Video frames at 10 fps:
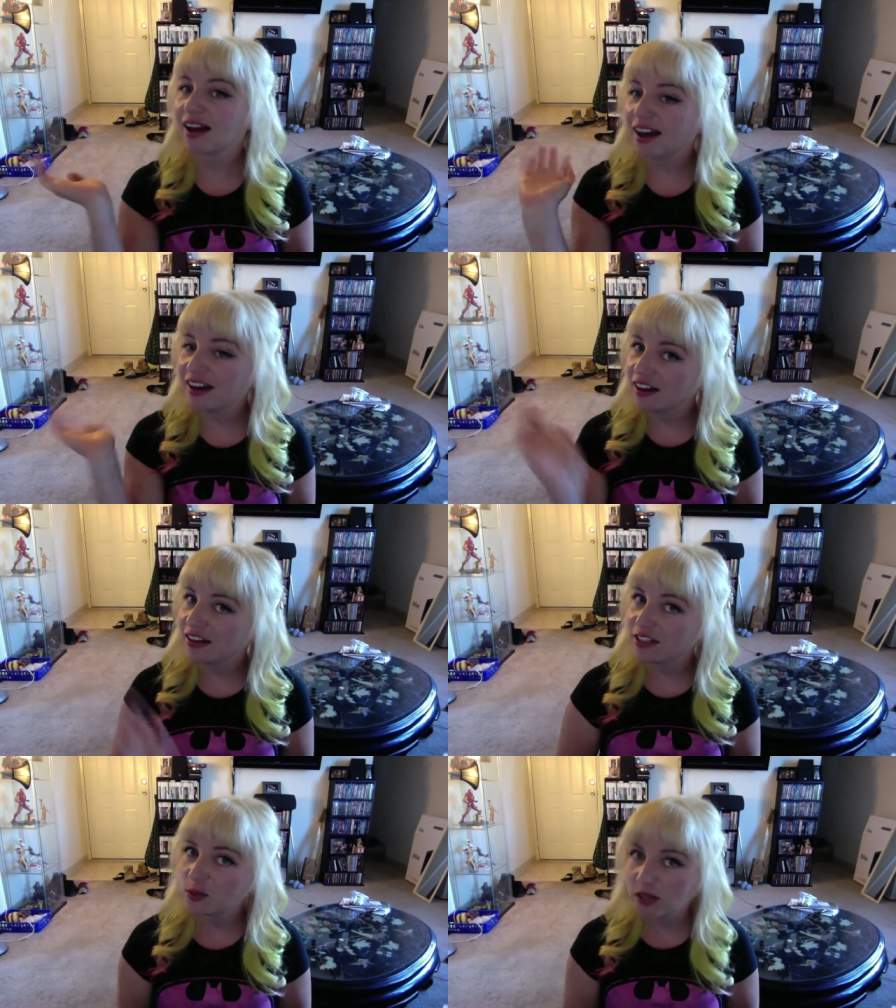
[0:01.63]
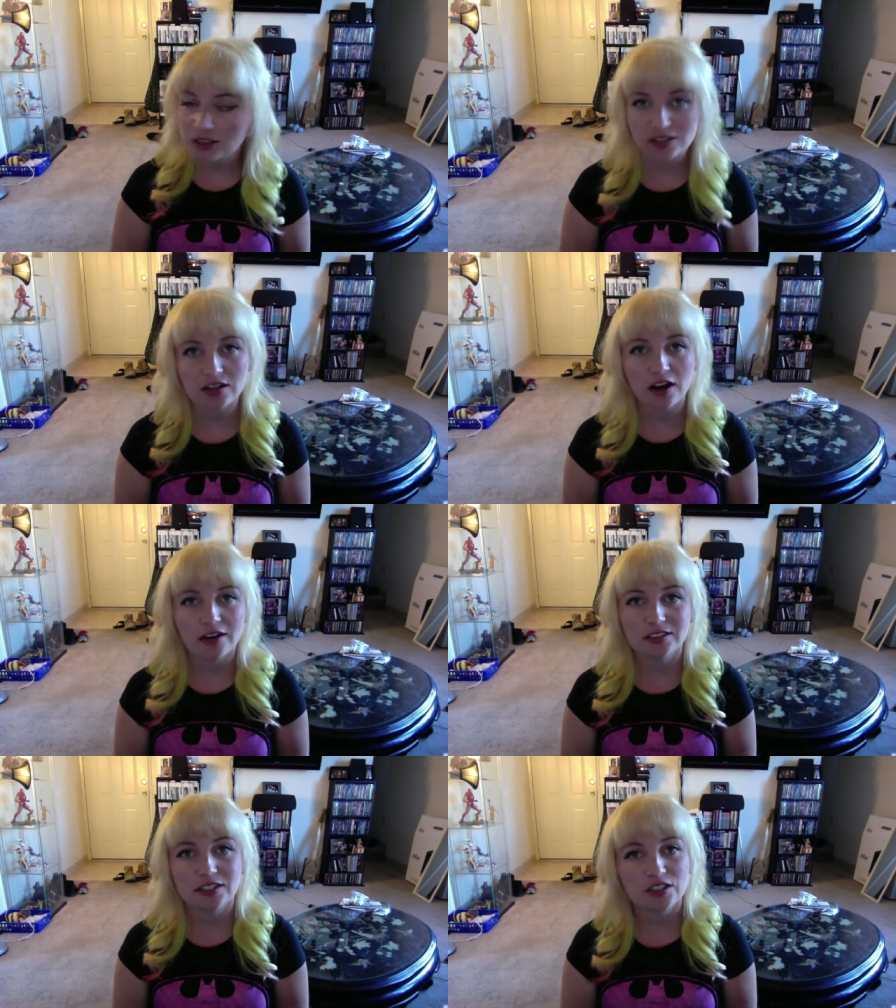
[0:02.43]
Hi all, this is Wind of the
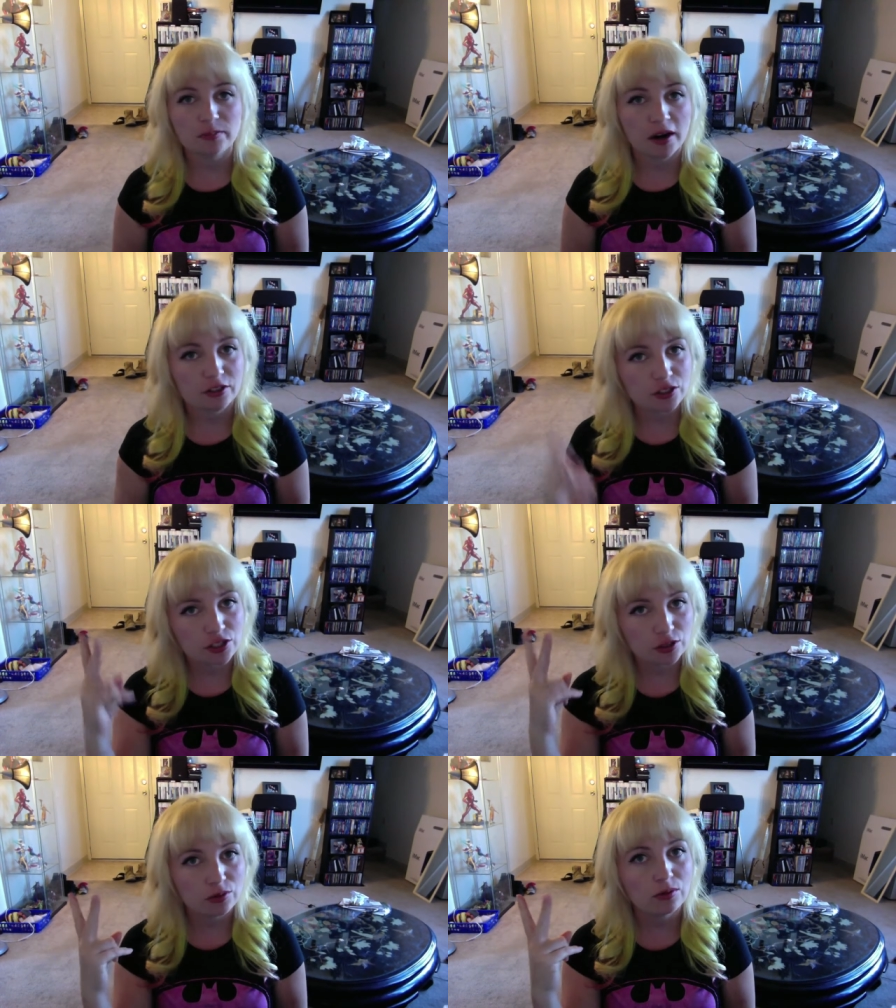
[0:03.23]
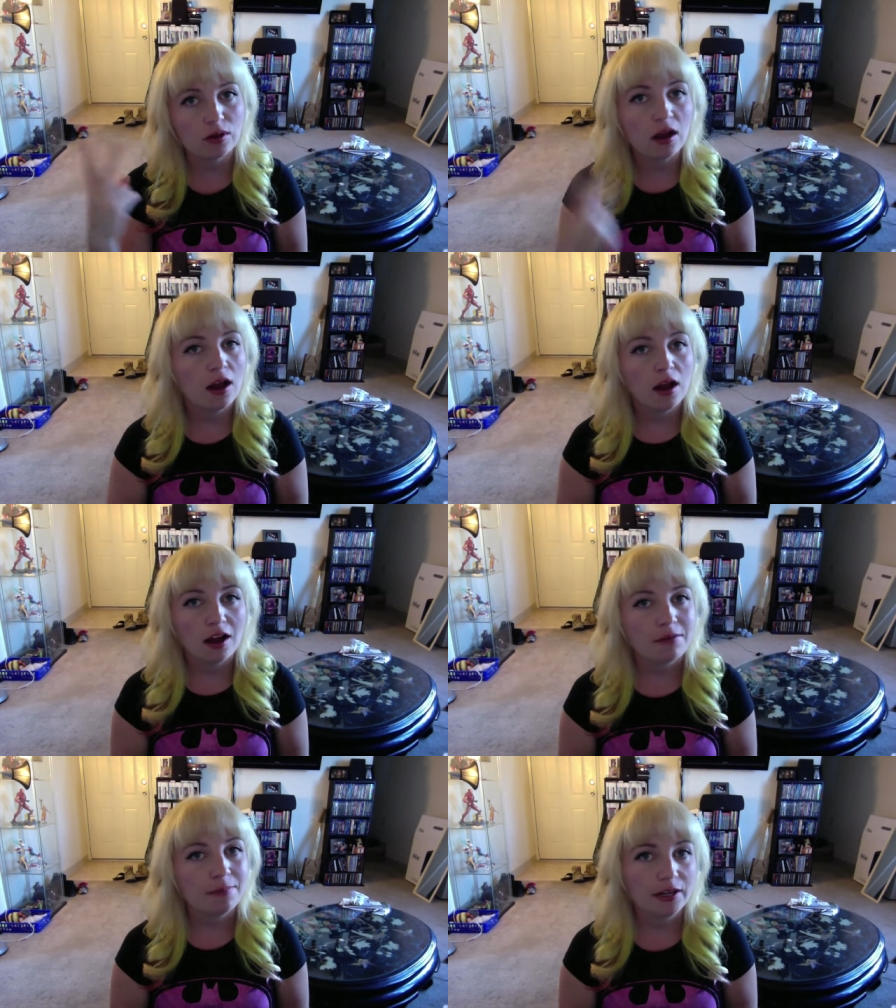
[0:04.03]
Stars. This is part two
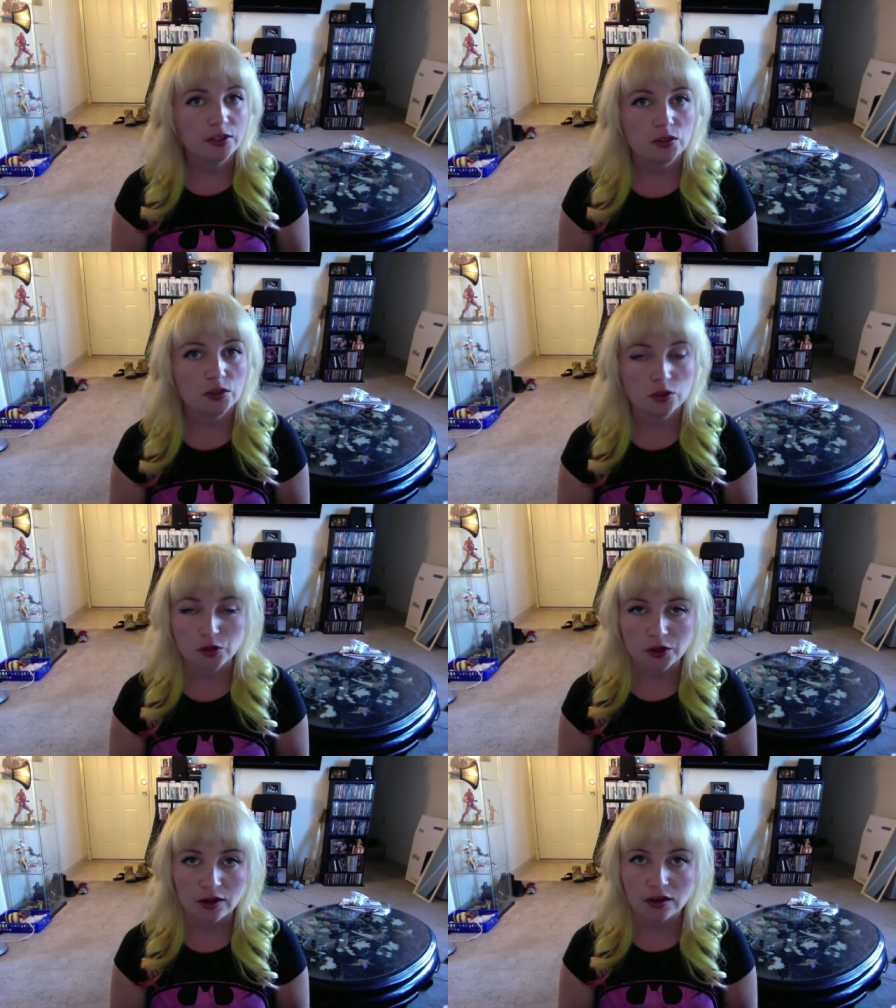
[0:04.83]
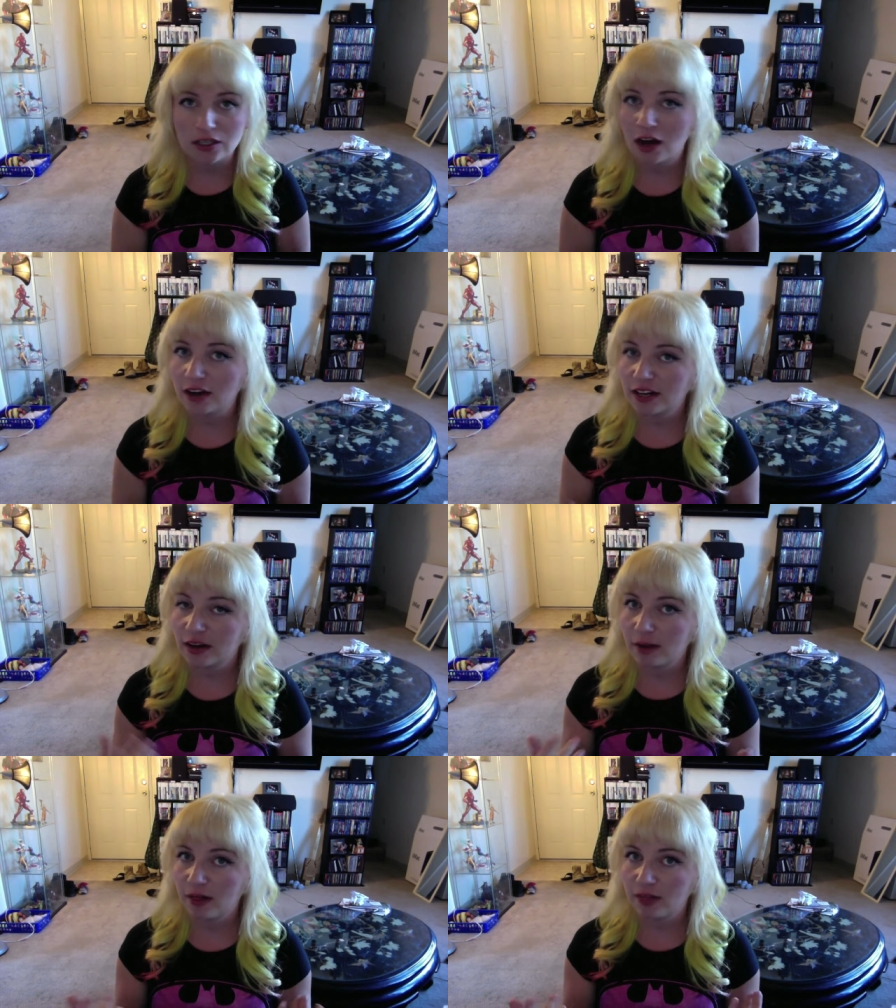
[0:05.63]
of my bodysuit tutorial talking
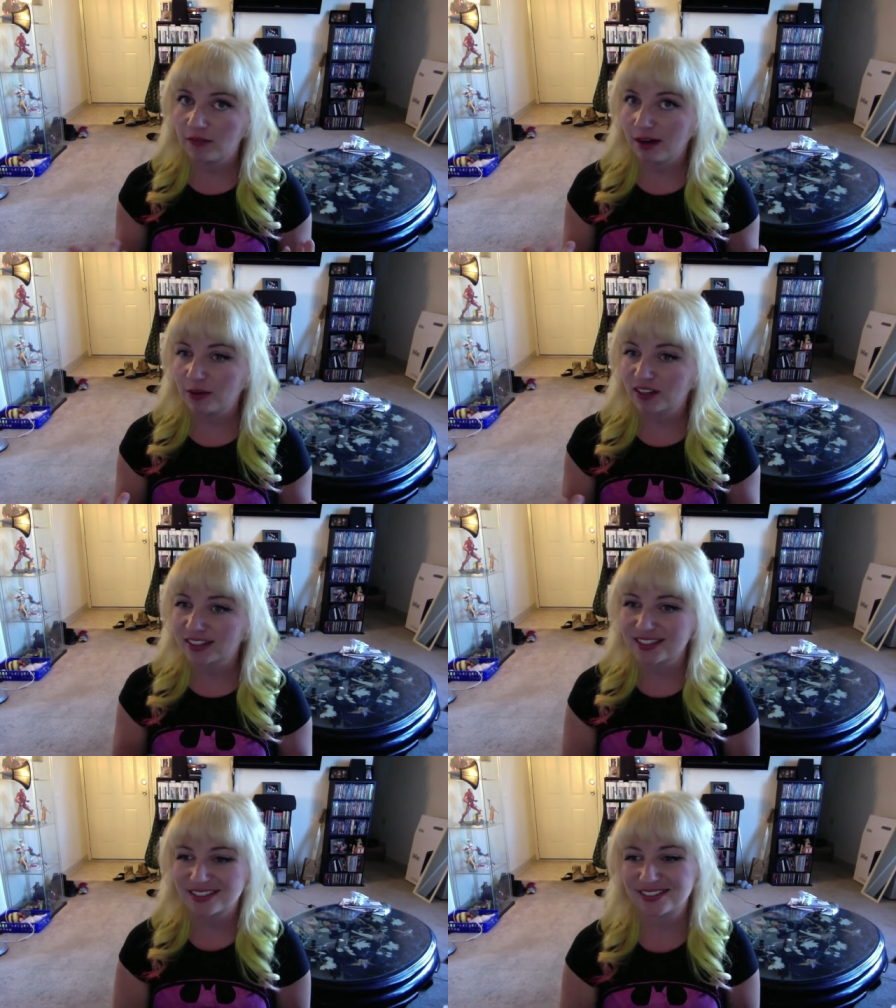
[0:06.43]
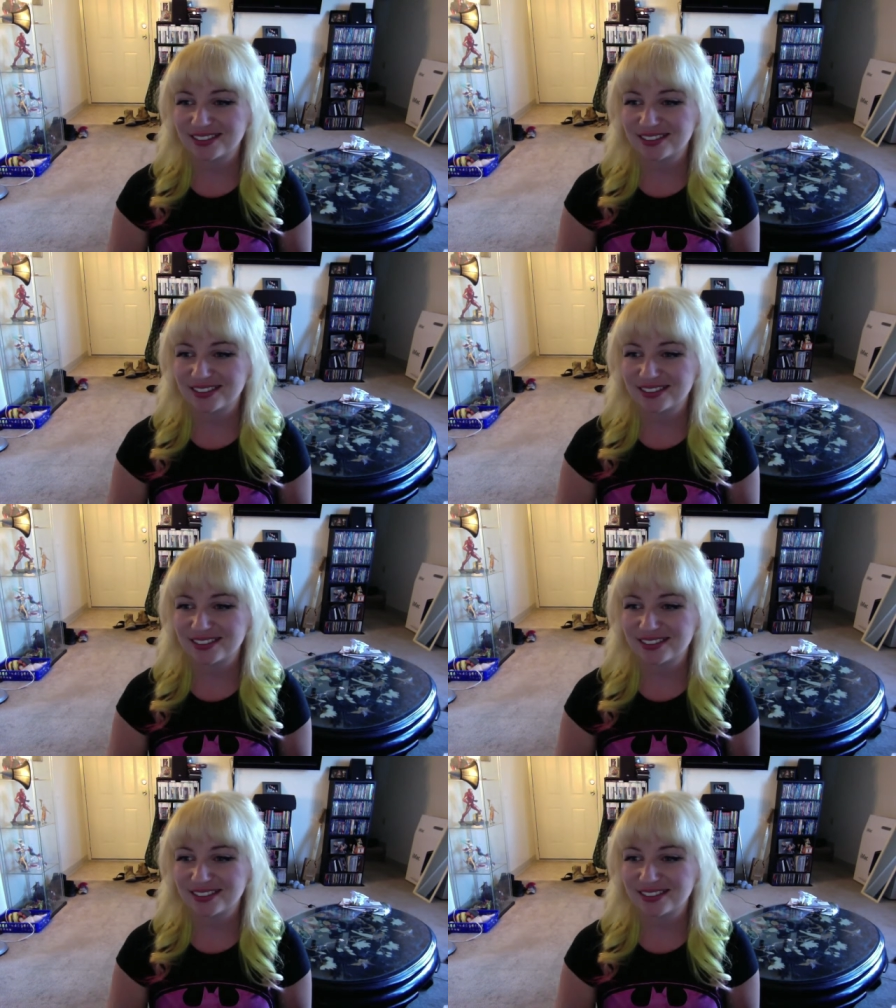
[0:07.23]
about the fabrics.